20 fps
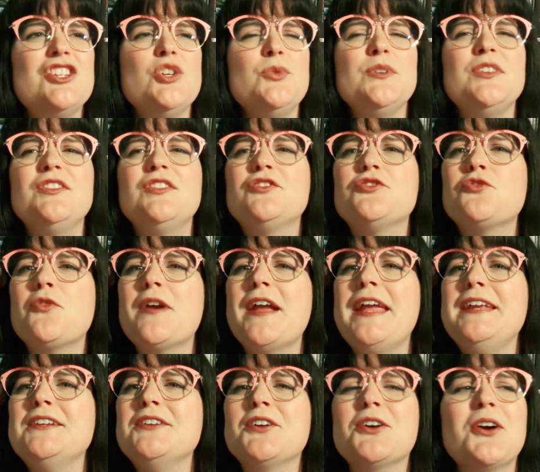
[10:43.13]
and she would
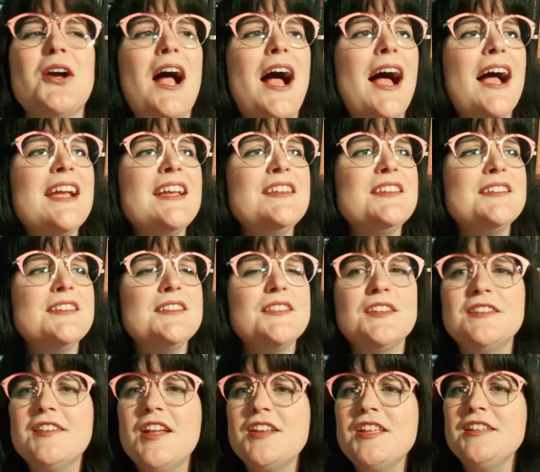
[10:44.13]
strain her
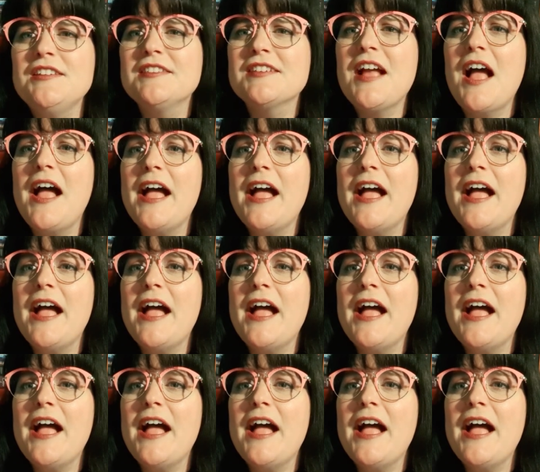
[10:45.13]
eyes in the sunny